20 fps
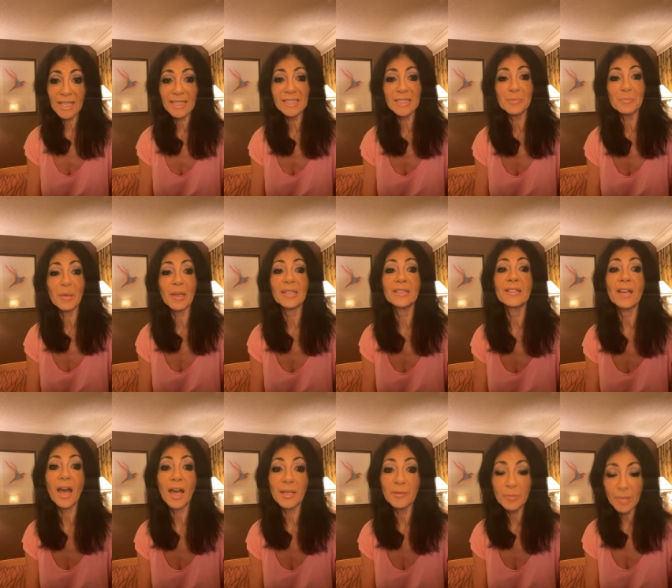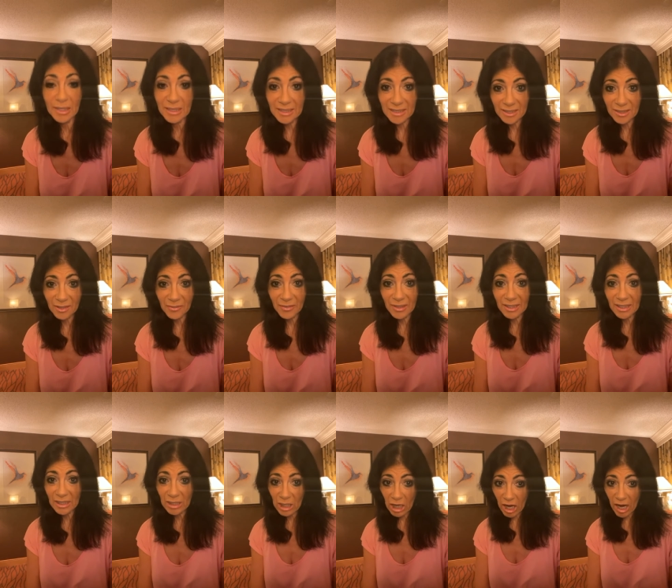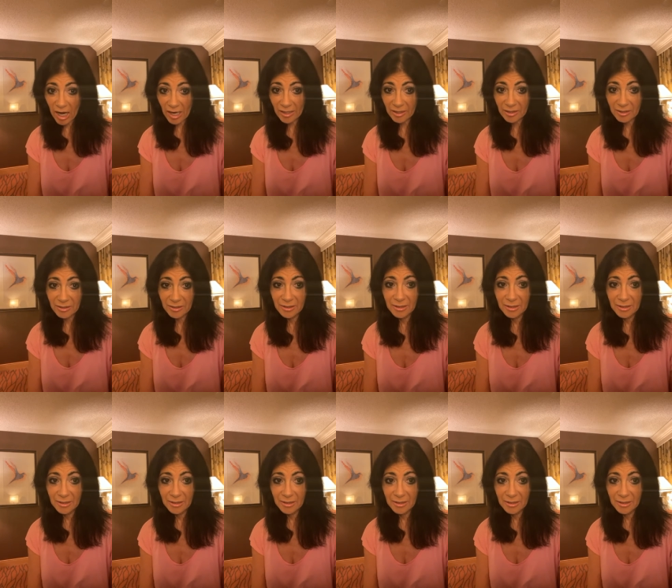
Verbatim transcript: and spent nine months living in a car